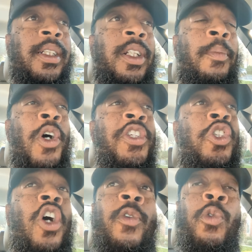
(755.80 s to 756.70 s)
the more
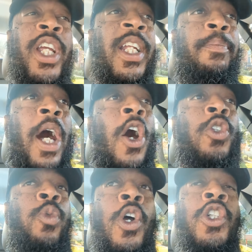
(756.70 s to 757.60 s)
you start reading,
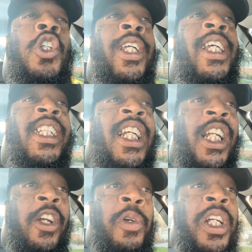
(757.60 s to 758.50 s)
Paul's words start getting
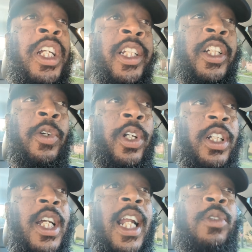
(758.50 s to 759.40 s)
clearer and
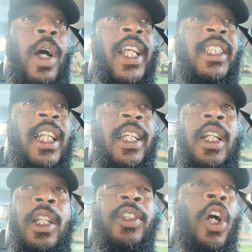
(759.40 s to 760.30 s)
clearer. That's why he
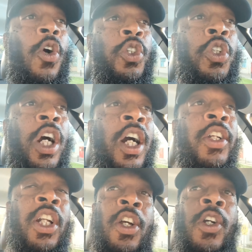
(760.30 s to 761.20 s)
said those who are
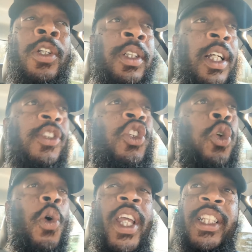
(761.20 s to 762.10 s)
unlearned
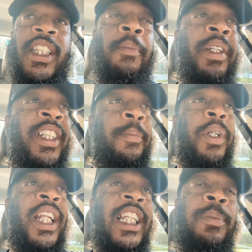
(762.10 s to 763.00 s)
twist and
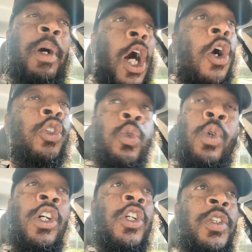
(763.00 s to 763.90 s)
manipulate Paul's
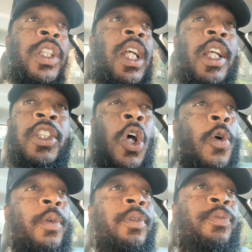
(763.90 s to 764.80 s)
words.
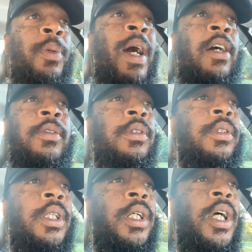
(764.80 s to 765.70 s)
So for about
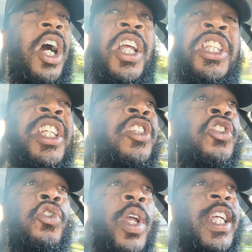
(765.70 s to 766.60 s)
a year
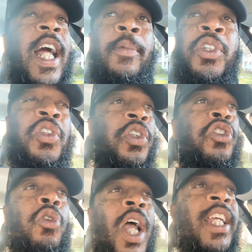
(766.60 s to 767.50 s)
straight, I was
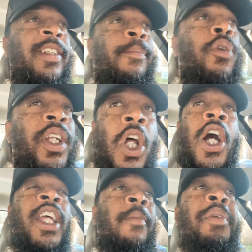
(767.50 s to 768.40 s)
just trying to pray,
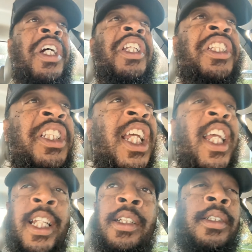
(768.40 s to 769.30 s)
Lord, help me
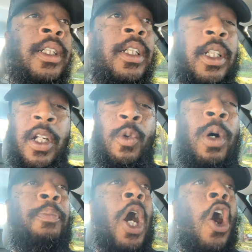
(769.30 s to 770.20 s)
understand
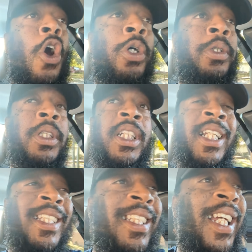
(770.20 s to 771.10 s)
what Paul
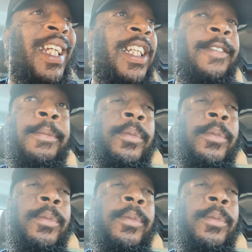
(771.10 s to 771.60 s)
is saying.